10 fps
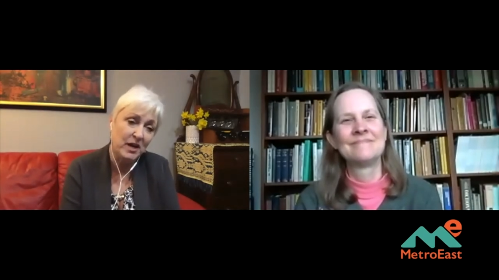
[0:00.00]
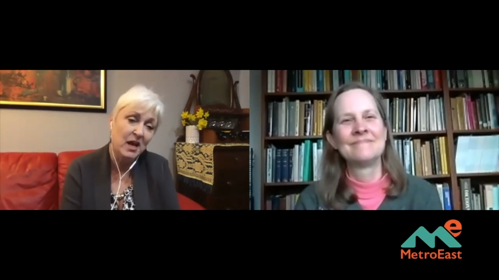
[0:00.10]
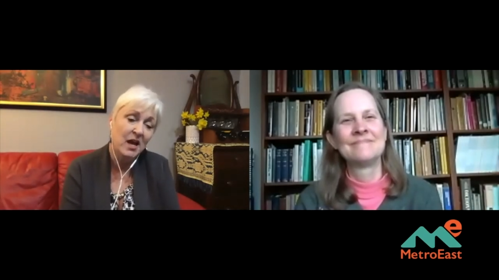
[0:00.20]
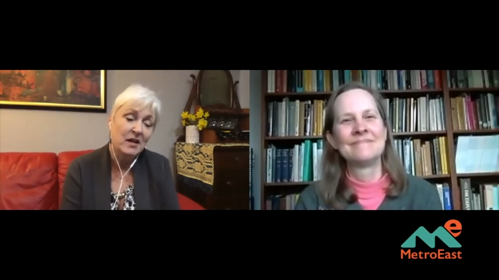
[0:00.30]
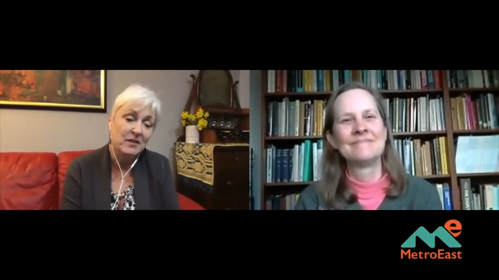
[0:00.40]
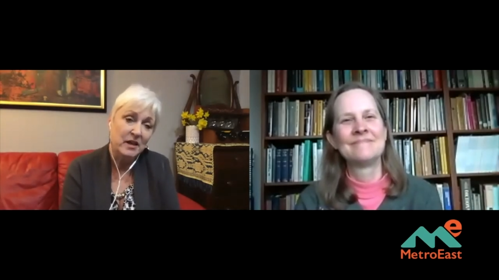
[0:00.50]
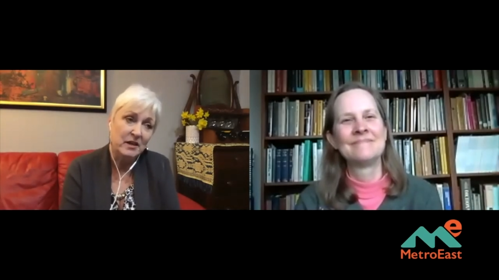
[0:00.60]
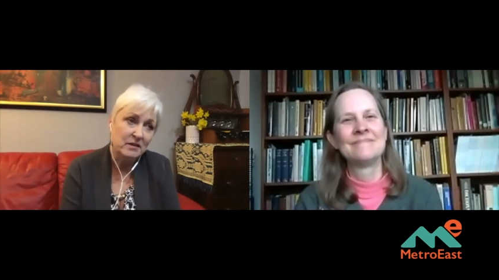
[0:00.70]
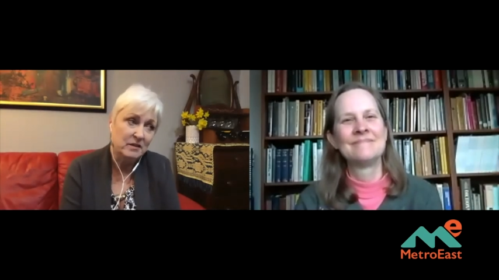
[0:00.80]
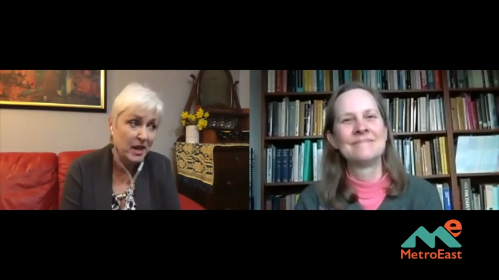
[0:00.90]
Speaker 1: what
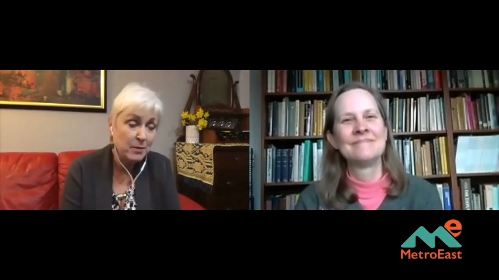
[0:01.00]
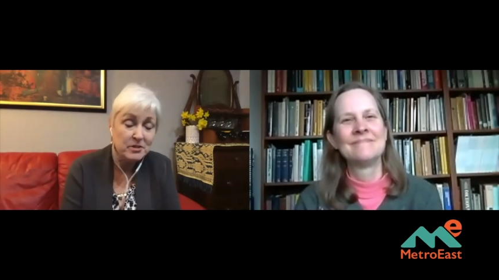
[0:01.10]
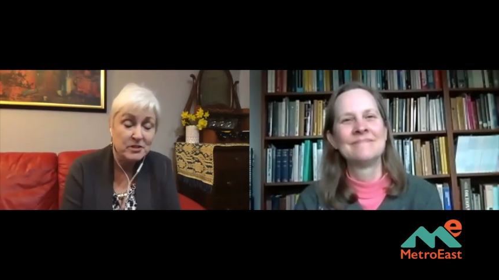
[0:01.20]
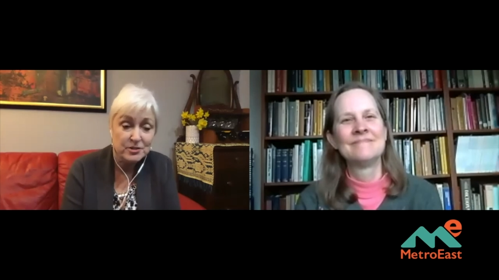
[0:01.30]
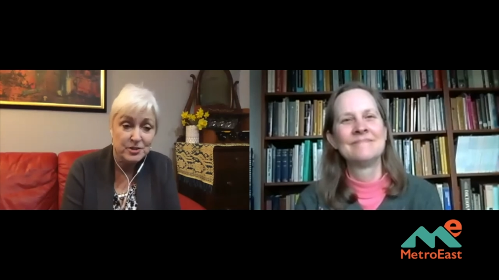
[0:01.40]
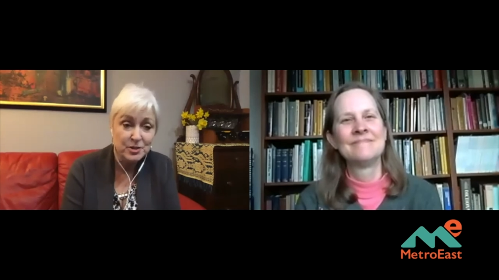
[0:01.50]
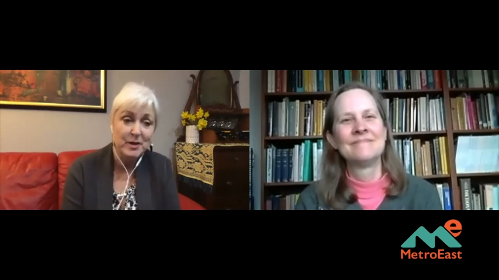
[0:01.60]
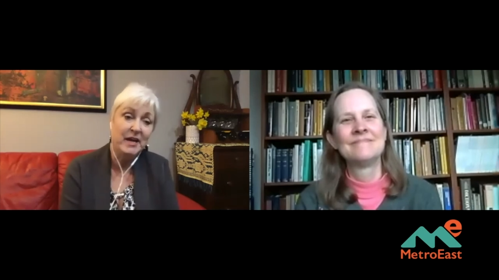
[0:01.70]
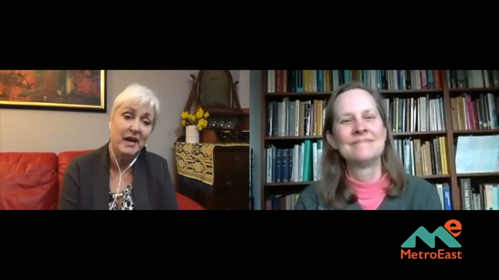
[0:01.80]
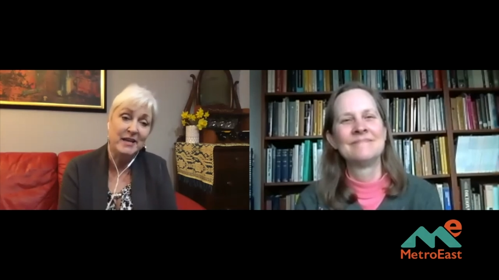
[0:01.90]
the neighbors are
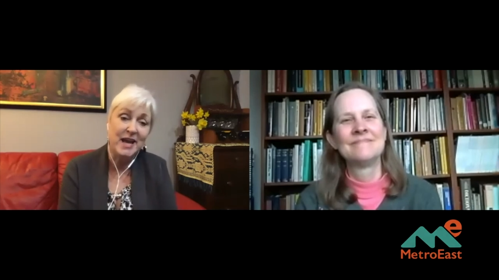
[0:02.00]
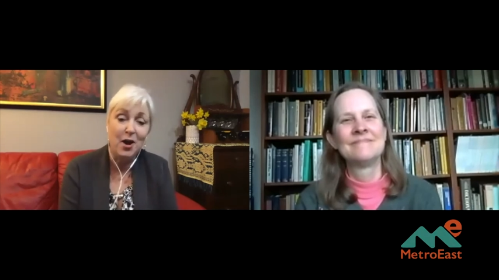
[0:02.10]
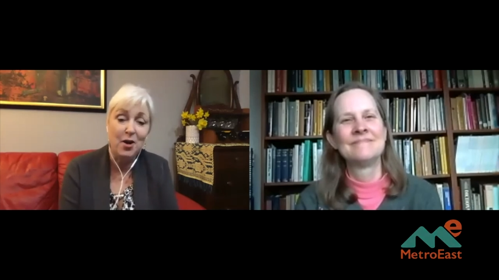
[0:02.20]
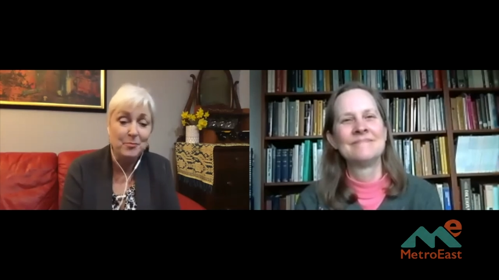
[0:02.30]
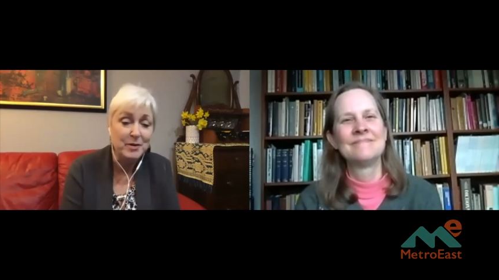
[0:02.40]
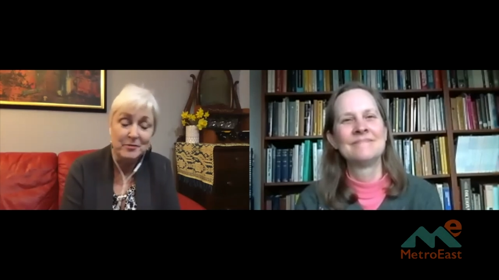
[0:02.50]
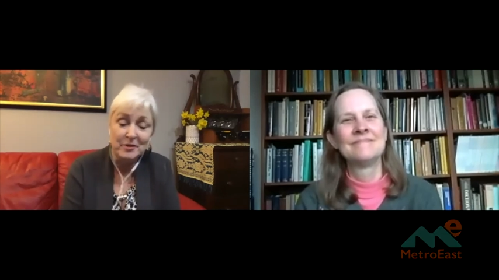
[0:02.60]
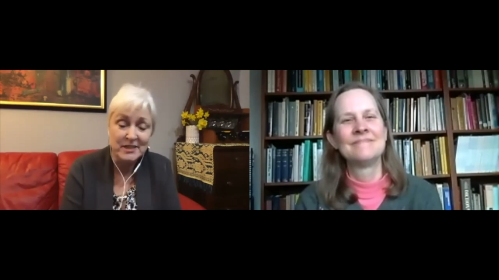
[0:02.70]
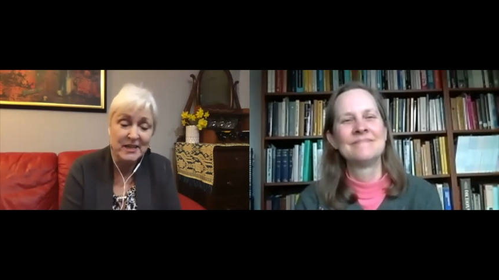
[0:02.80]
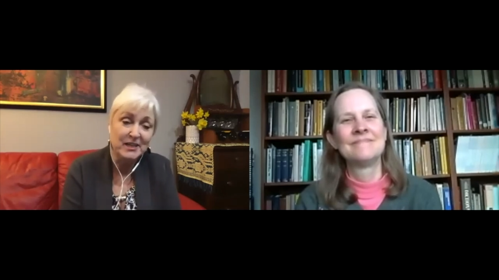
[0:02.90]
doing and how people
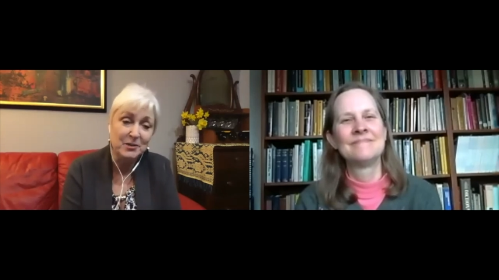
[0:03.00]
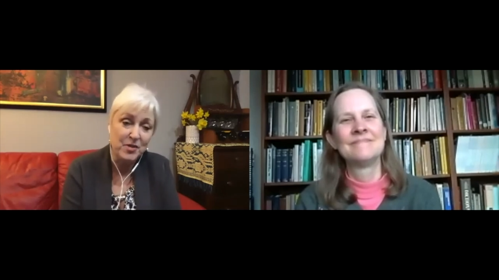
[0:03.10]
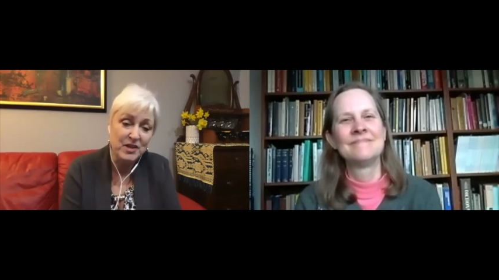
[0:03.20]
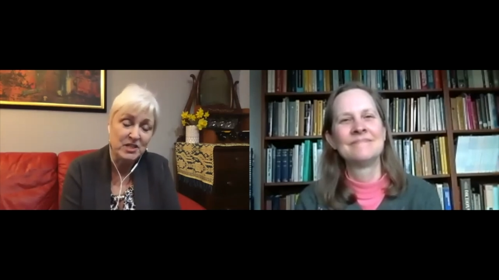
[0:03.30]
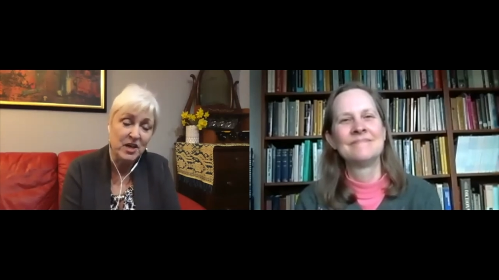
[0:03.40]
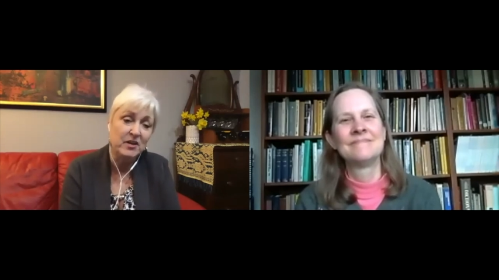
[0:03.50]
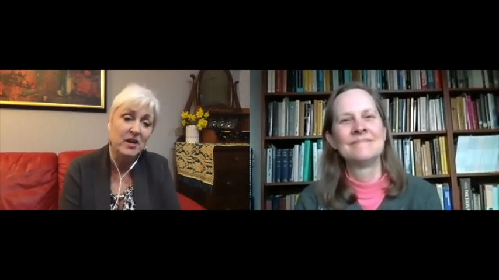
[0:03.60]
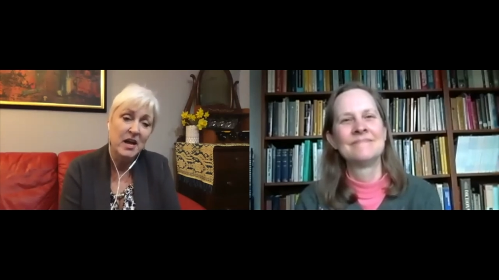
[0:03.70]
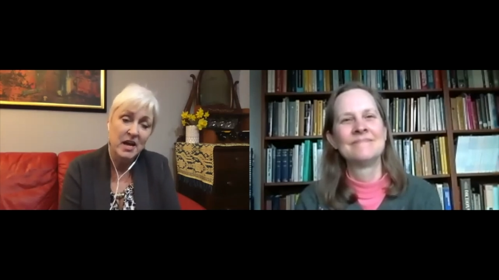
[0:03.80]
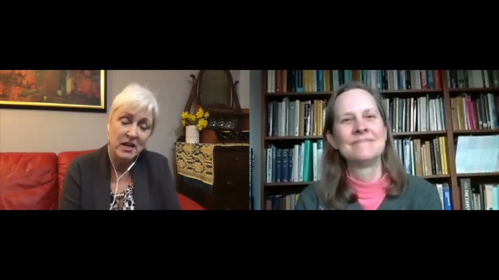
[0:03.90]
are connecting with each other
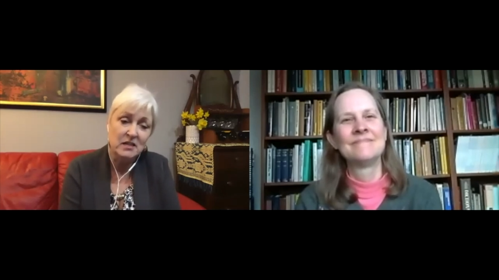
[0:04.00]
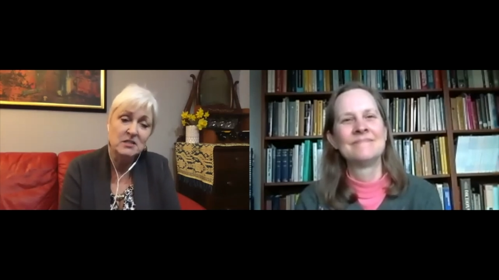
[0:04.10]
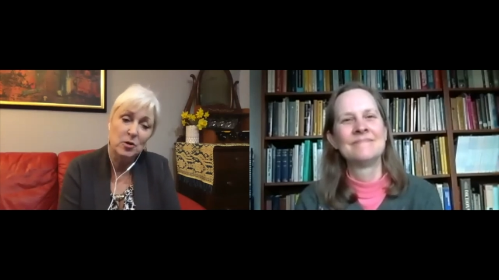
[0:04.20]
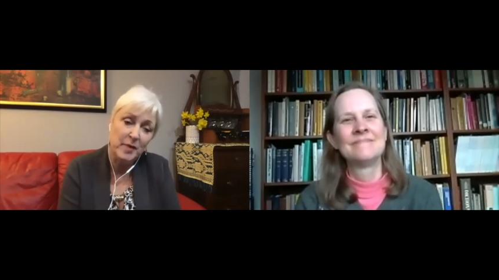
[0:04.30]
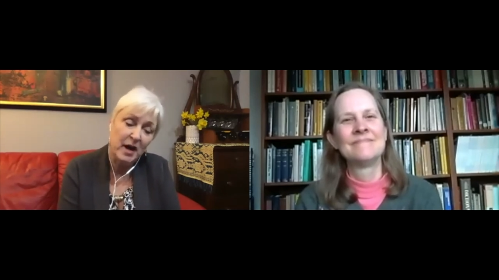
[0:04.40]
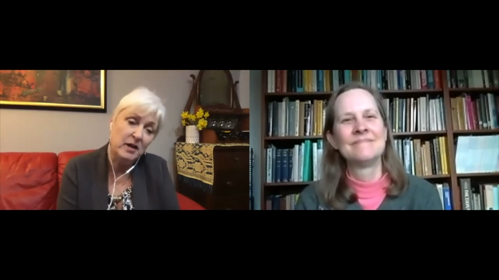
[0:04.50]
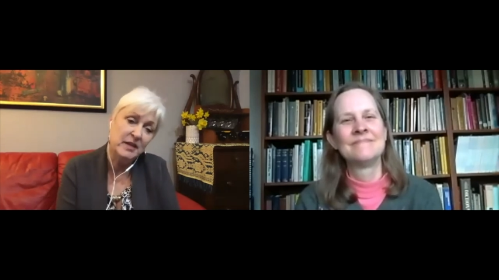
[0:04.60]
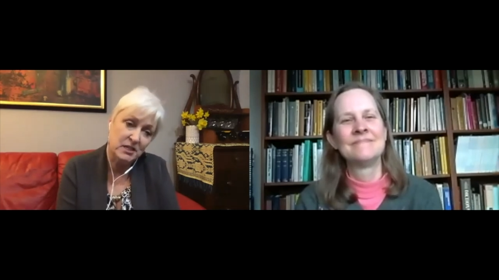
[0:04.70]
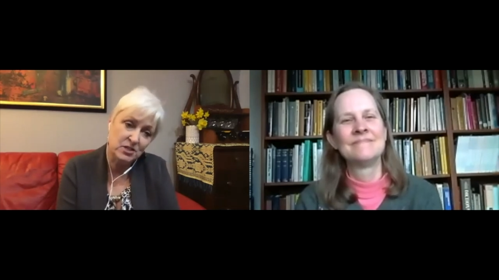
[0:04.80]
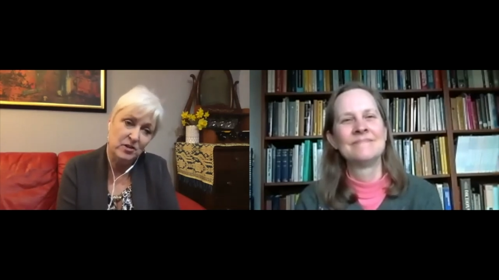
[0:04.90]
and also about
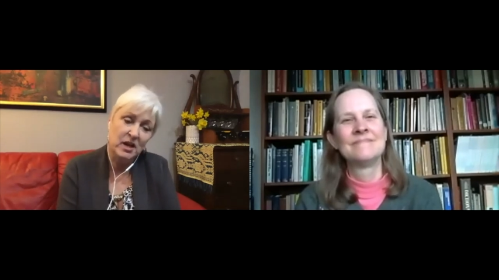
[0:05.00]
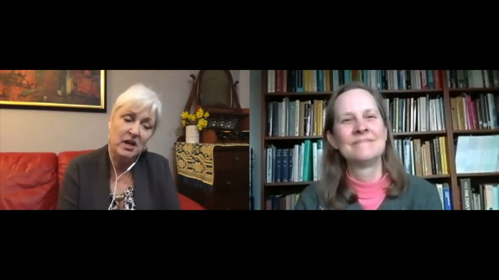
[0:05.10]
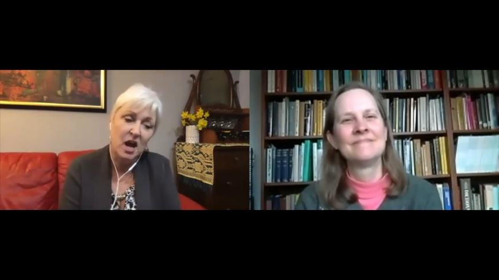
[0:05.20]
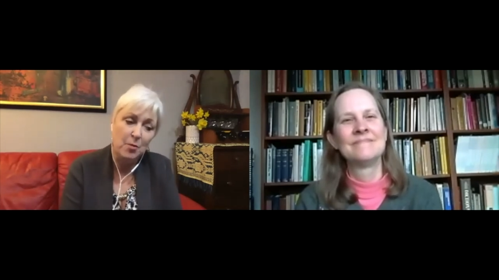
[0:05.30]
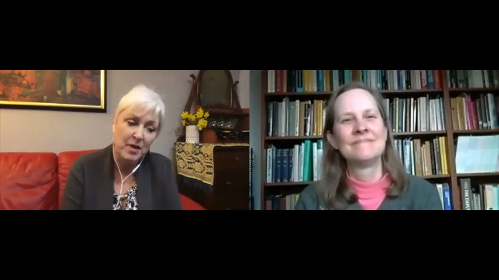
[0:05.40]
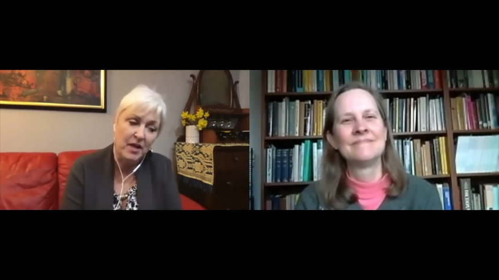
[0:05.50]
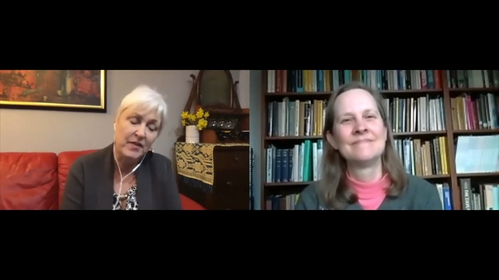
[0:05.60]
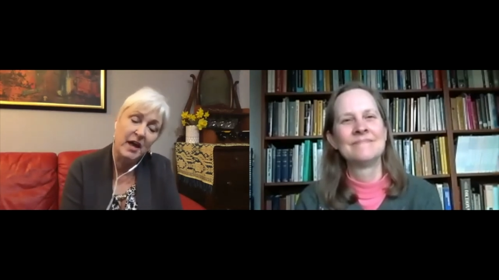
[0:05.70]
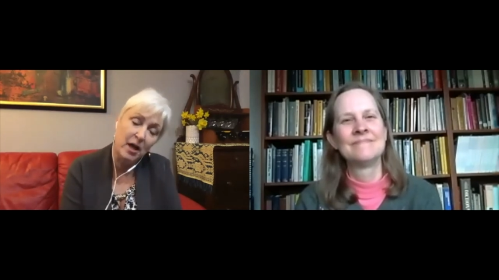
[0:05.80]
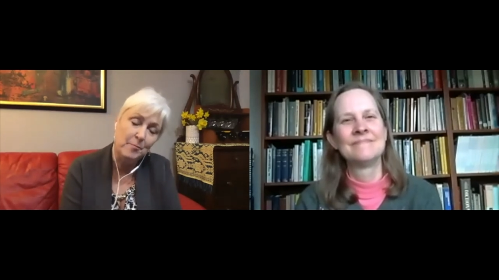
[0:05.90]
nextdoor.com and
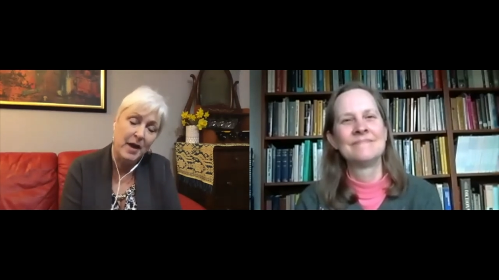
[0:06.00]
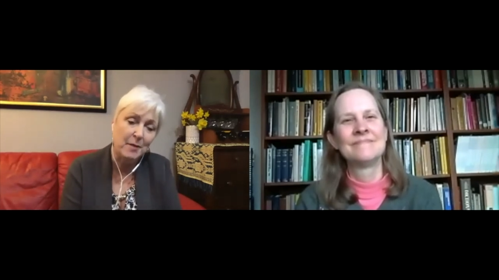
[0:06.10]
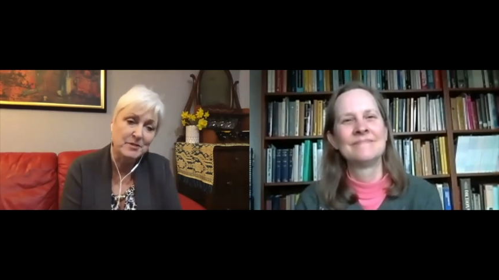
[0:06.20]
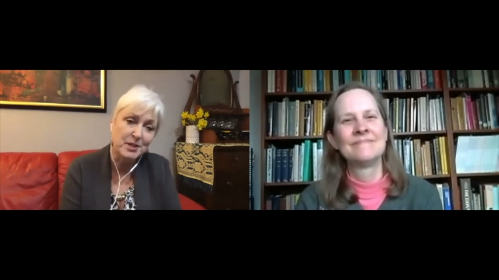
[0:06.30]
the help map.